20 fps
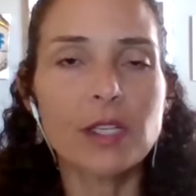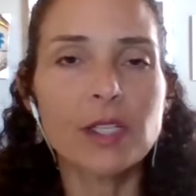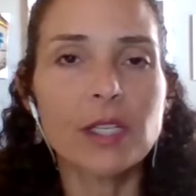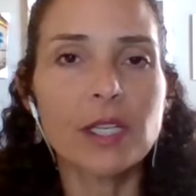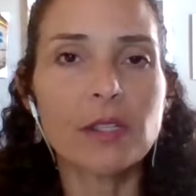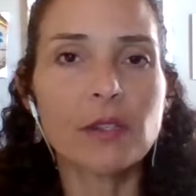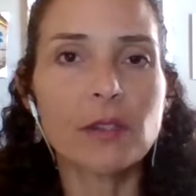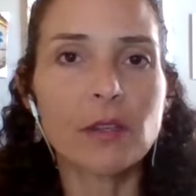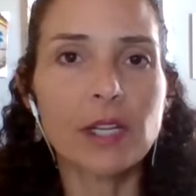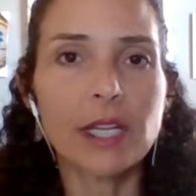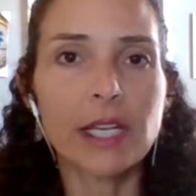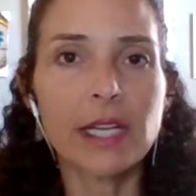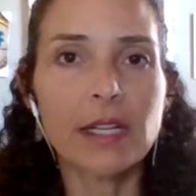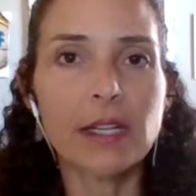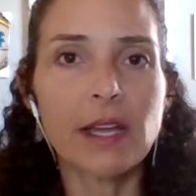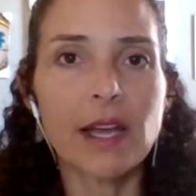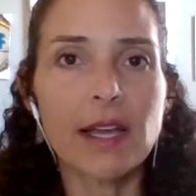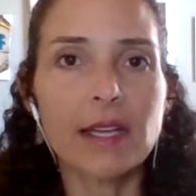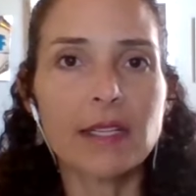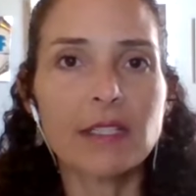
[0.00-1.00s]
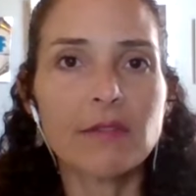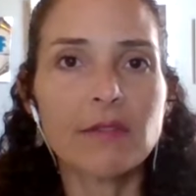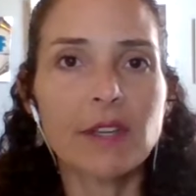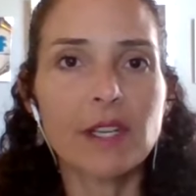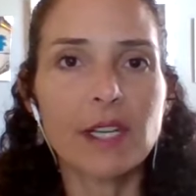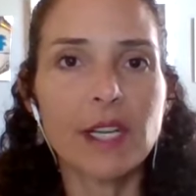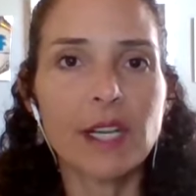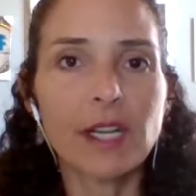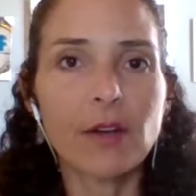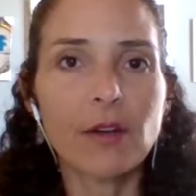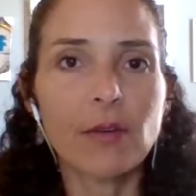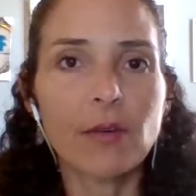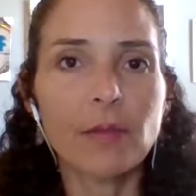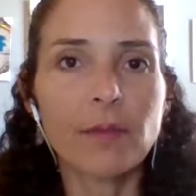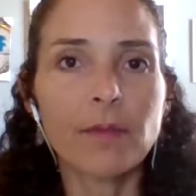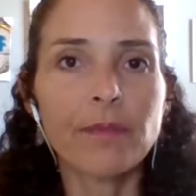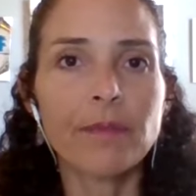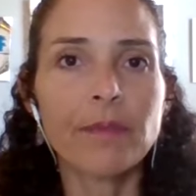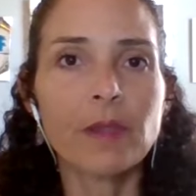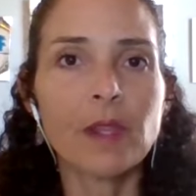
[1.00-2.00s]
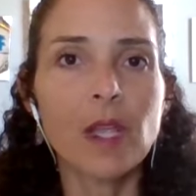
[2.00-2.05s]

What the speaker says: Project Looking Glass video.